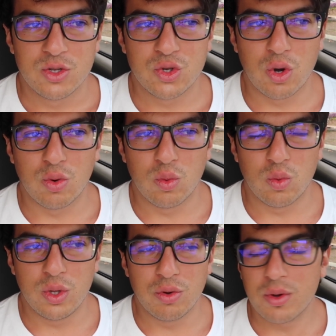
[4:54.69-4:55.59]
so
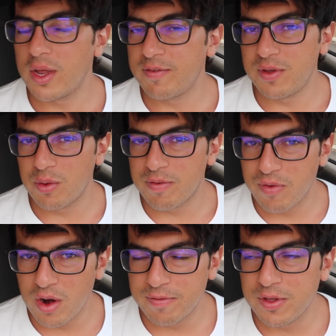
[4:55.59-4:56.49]
you could, if you
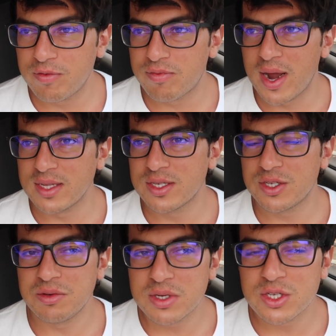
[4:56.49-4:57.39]
refer a few
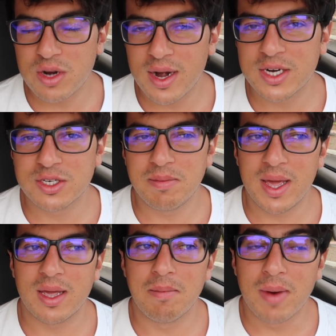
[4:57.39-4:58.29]
friends, you can start actually
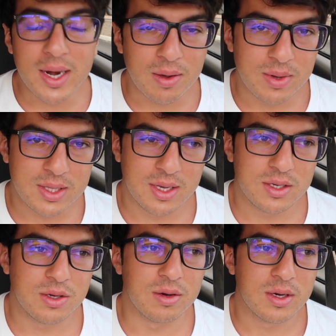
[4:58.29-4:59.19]
making money with
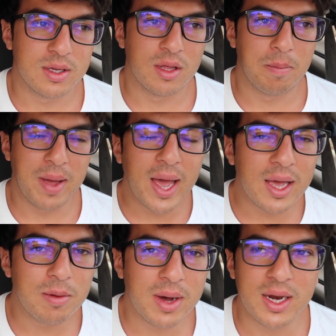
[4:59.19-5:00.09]
it too. They'll
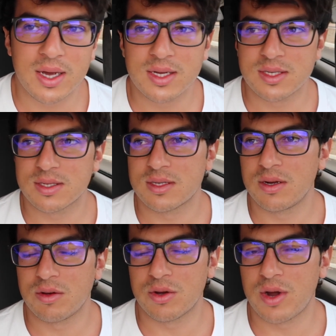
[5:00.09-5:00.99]
pay you money because,
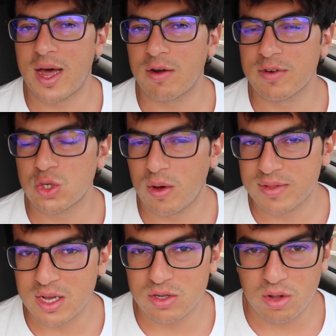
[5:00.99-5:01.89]
you know, they're at over twelve
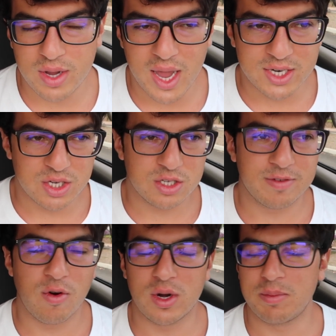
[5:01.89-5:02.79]
thousand locations,
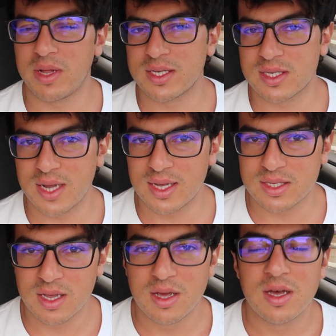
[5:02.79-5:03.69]
forty plus
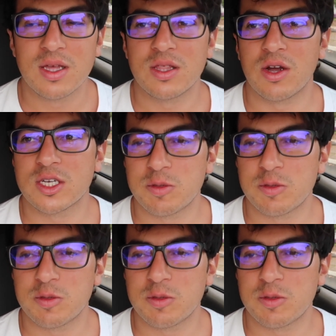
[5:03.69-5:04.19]
states. They're